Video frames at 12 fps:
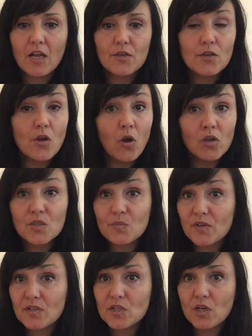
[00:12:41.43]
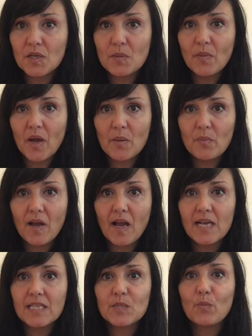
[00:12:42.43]
no spiritually
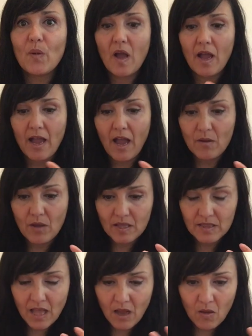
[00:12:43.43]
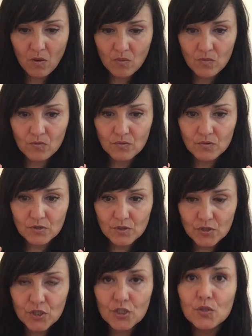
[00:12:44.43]
bypass, but allow
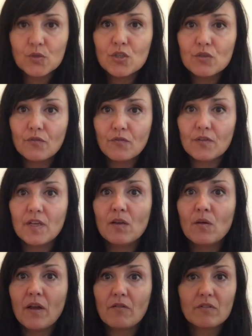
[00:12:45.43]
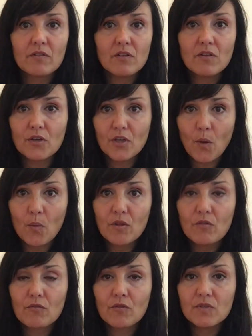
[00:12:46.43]
you to feel everything you're
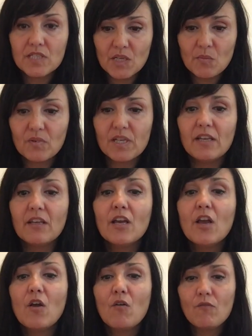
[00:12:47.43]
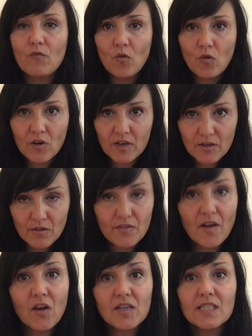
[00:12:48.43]
going through deeply for
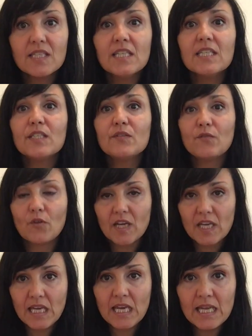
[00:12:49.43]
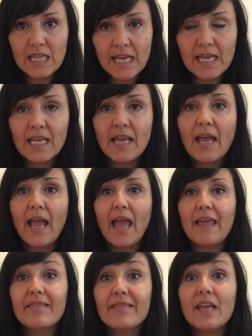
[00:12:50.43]
catharsis, for healing,
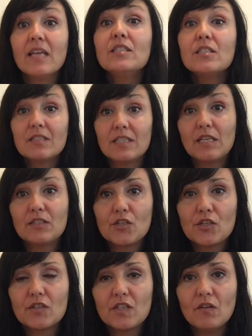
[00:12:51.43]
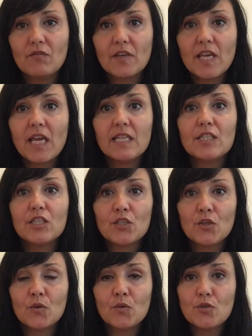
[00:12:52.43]
and then to center yourself again,
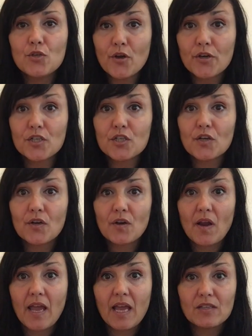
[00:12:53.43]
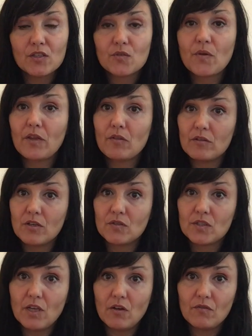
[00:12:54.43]
to nurture and strengthen
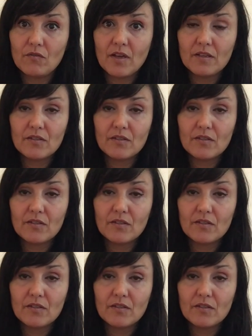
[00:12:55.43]
yourself